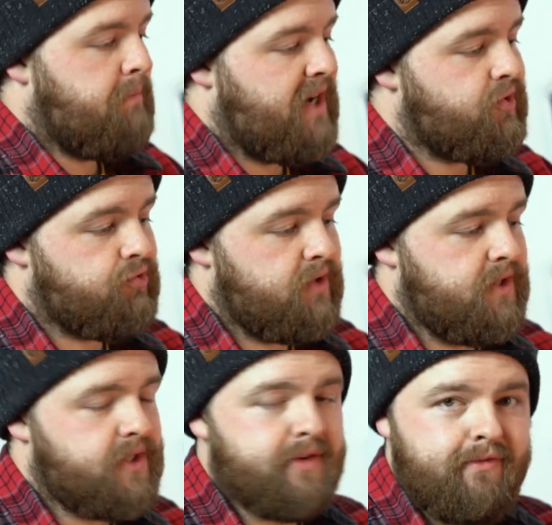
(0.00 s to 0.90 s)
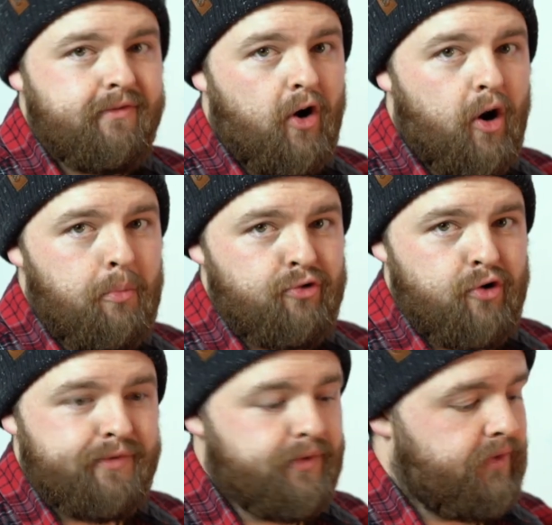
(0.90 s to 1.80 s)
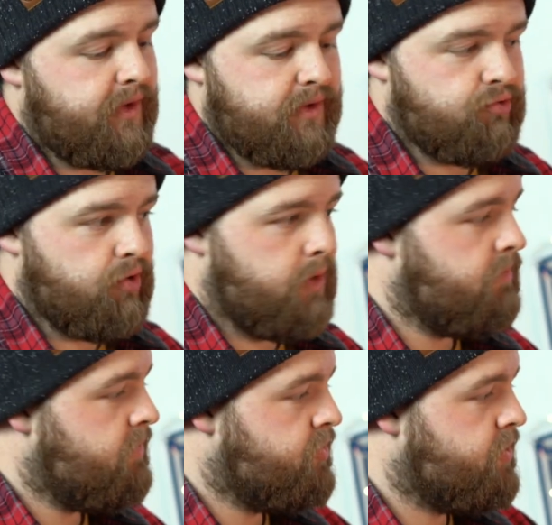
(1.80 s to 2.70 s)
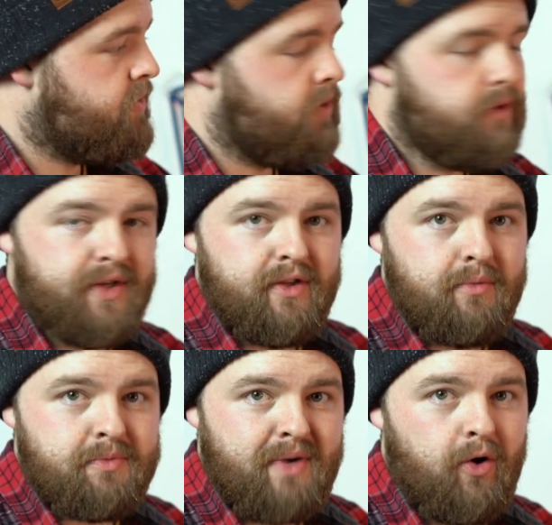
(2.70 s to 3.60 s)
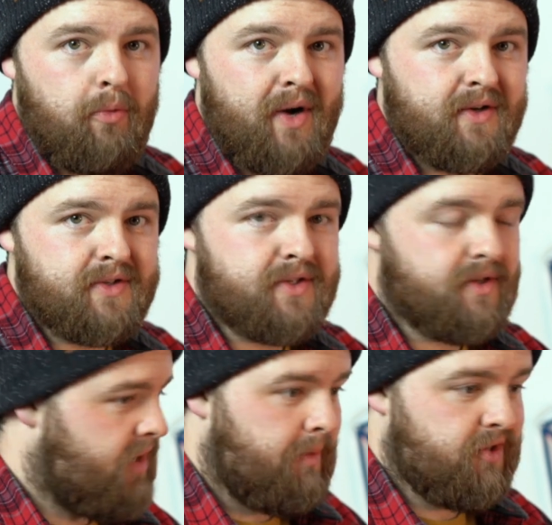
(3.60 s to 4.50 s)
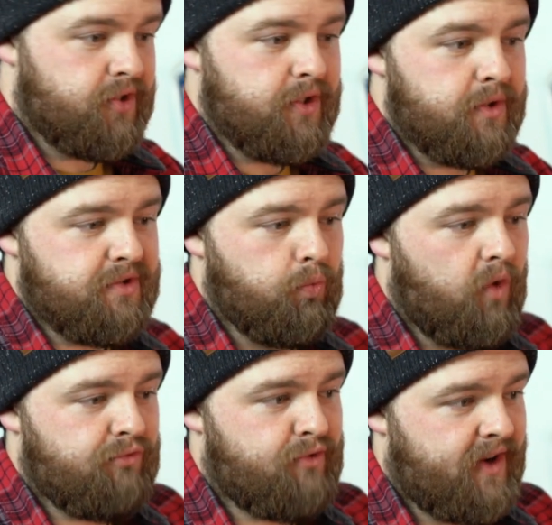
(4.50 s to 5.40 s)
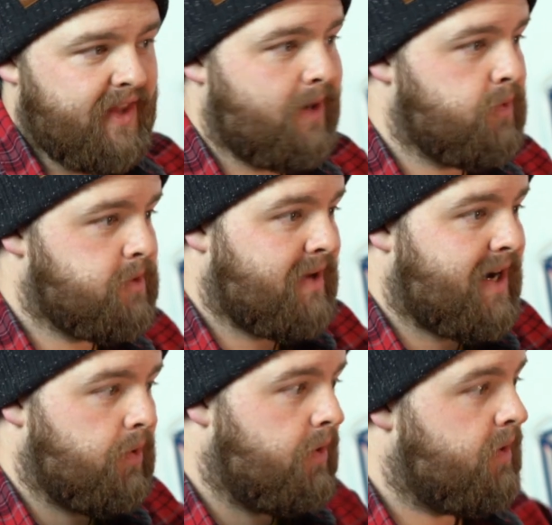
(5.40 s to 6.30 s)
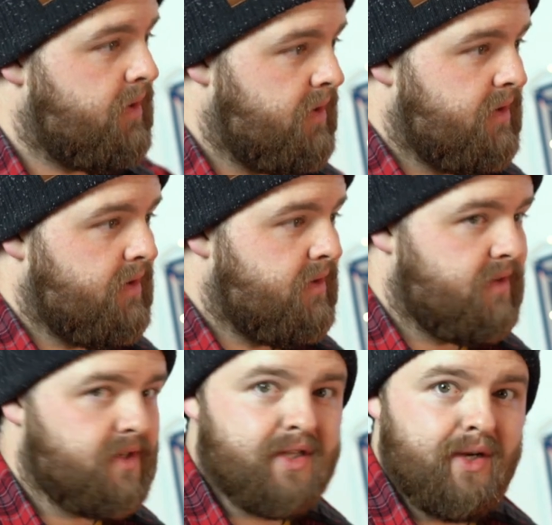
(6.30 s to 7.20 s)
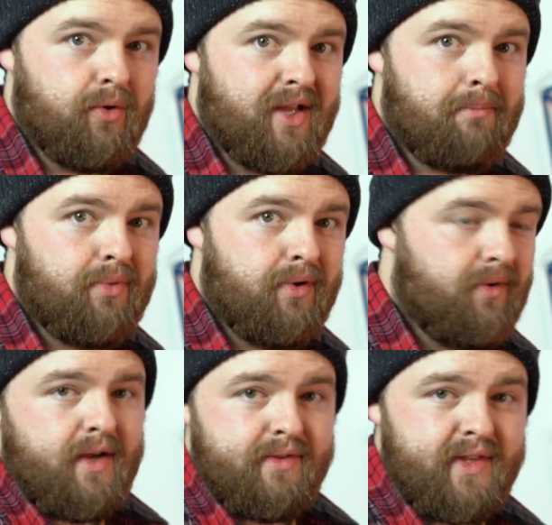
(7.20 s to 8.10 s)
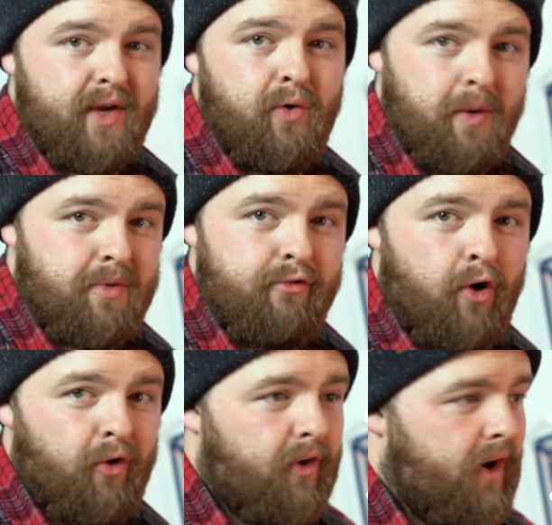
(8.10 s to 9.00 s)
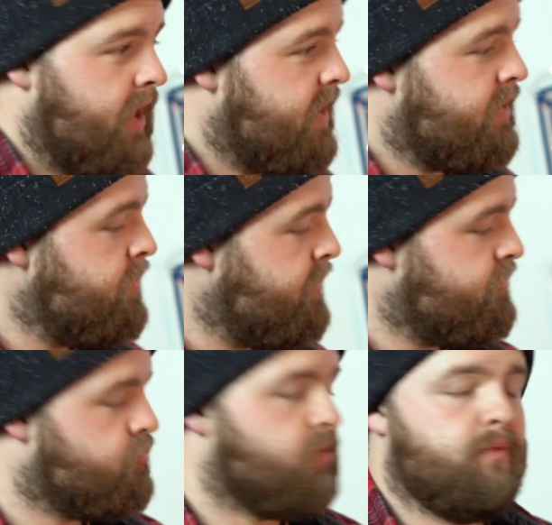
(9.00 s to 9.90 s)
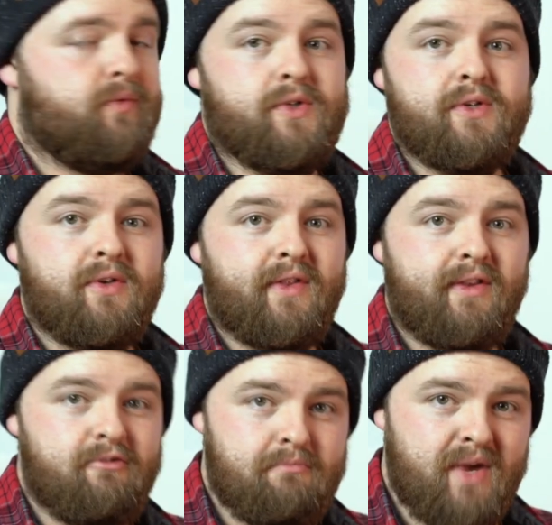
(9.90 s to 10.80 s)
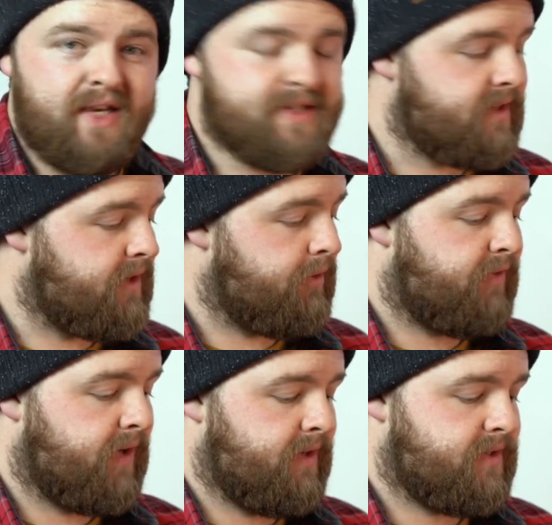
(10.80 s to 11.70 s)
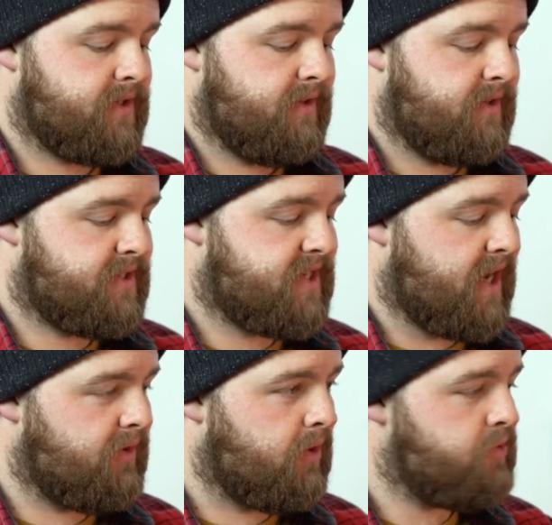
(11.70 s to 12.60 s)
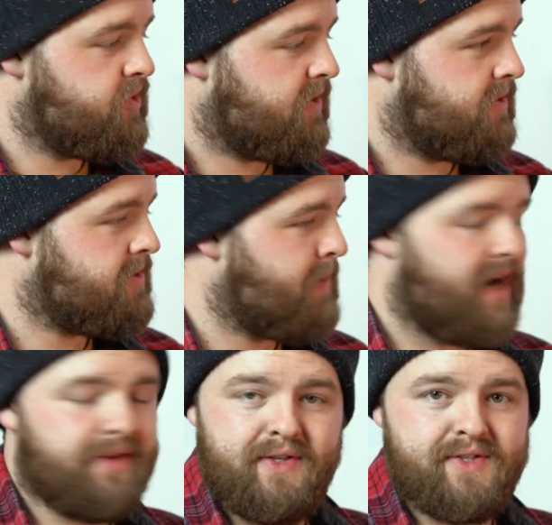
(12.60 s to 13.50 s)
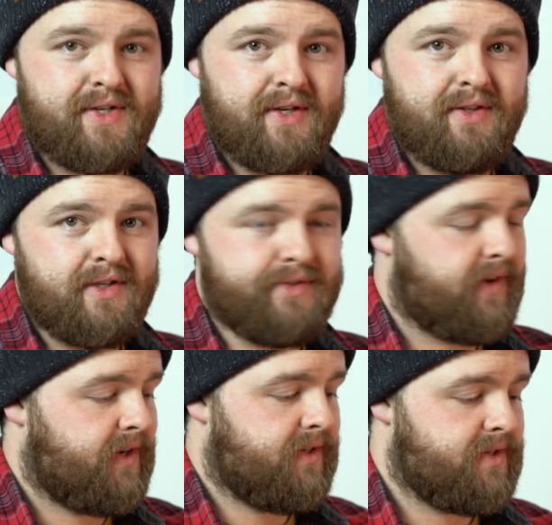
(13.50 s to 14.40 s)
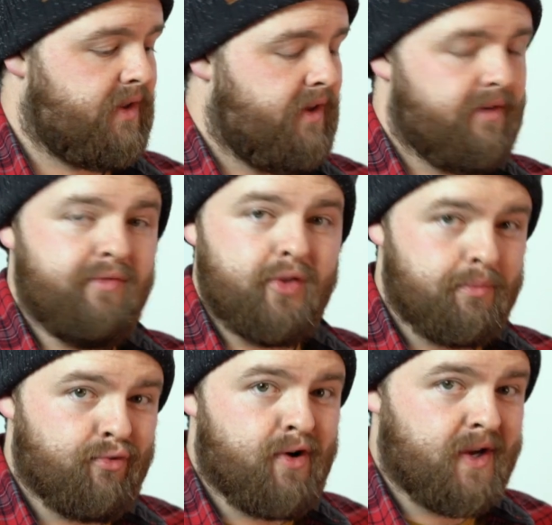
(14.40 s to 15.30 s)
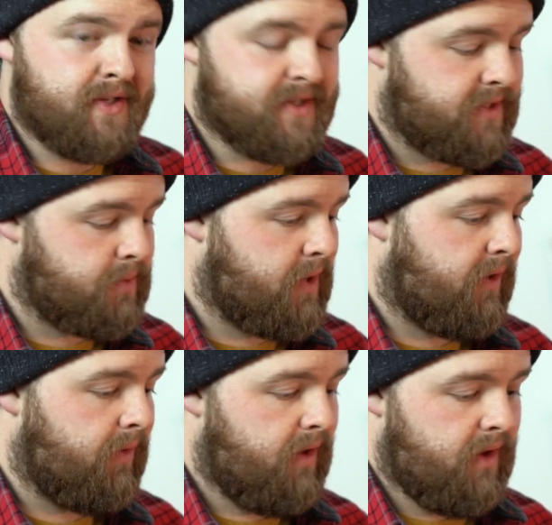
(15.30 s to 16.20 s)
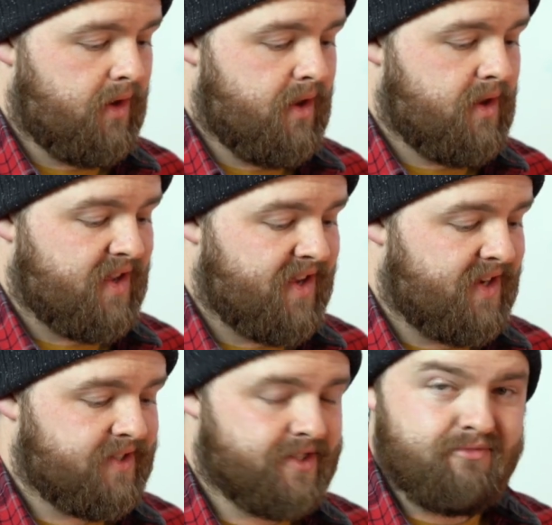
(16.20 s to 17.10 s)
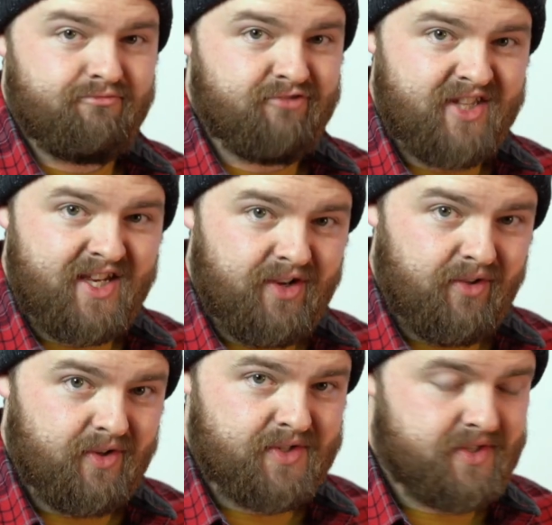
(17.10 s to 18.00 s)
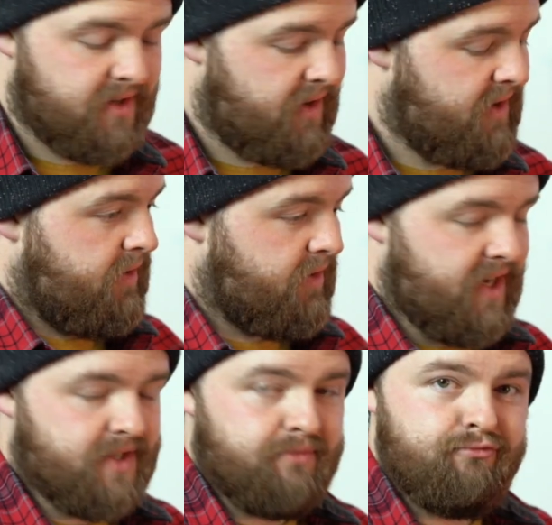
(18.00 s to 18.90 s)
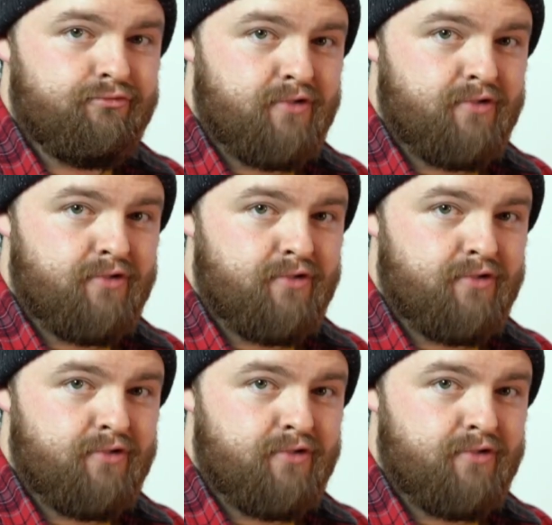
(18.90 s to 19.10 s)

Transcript: batteries far more often than the drone, just using them as power banks. I'm actually using one right now to power this little lamp. And don't get me wrong, I love drones. They're amazing little things. The technology that's packed inside these things, for the price as well, is ridiculous. You can get some